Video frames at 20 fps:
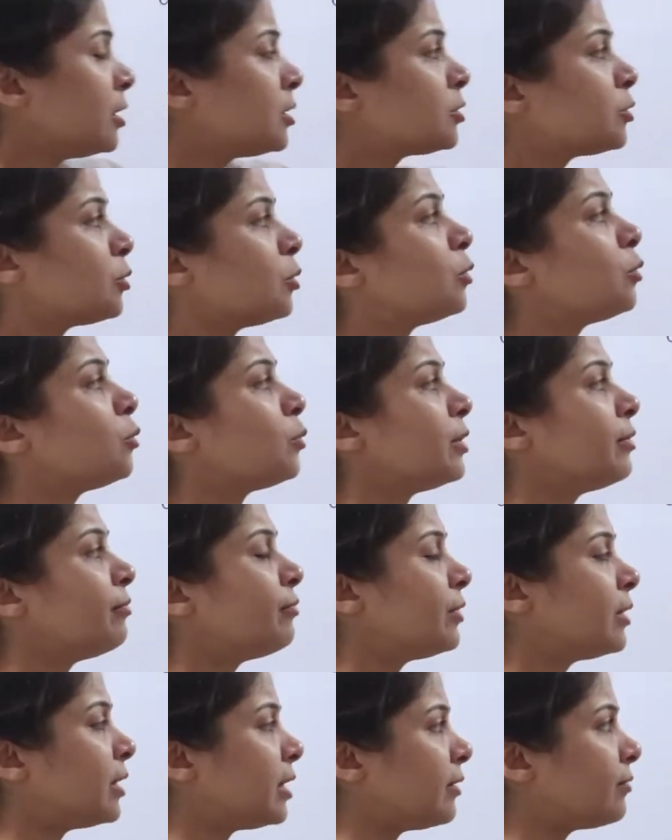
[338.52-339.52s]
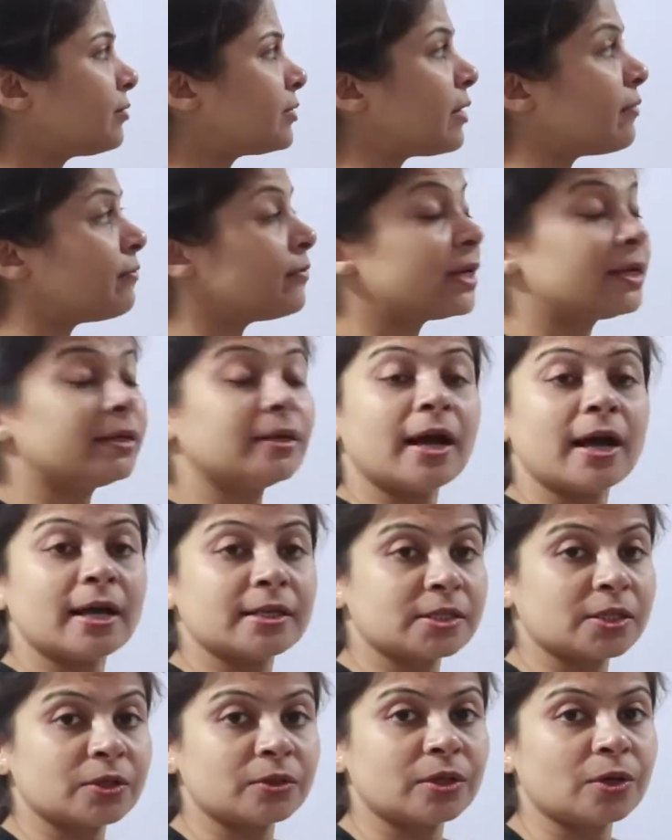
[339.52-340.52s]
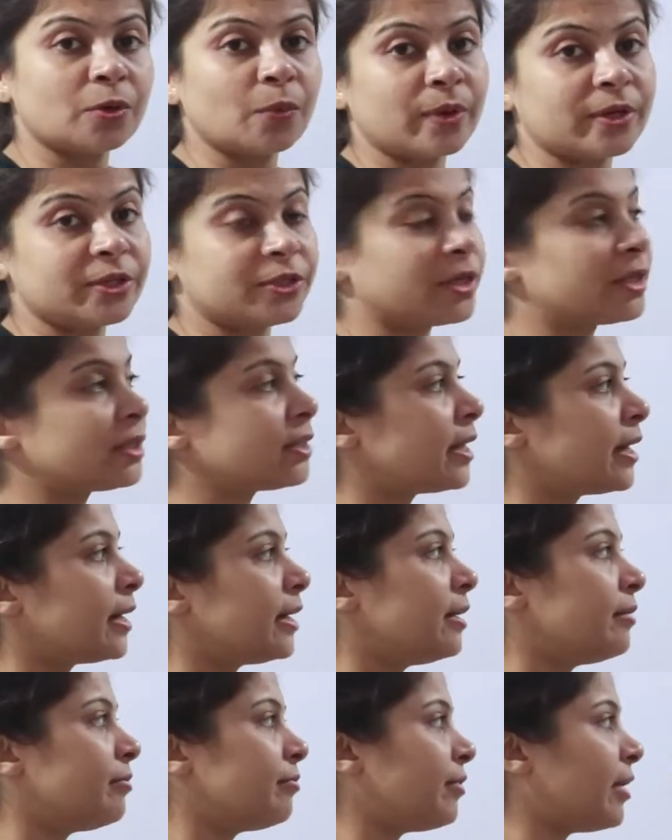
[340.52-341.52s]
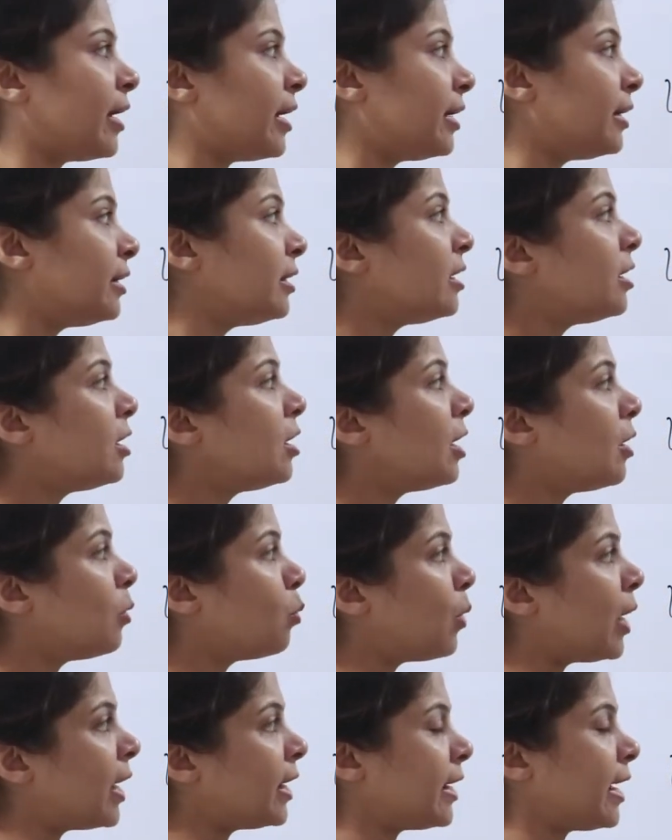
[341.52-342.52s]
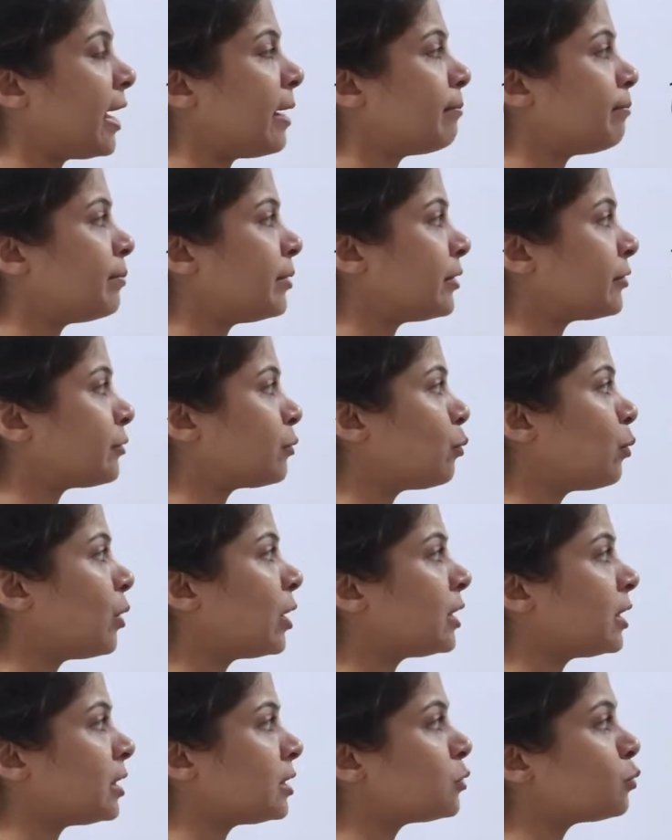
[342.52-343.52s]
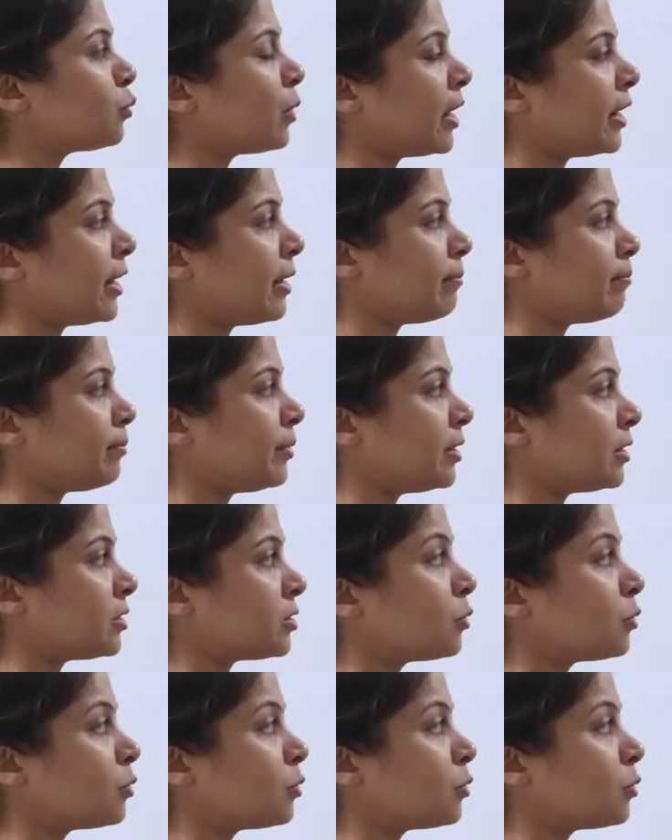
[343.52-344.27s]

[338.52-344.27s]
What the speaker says: So if someone asks you the question that define 1 ampere, so what is 1 ampere?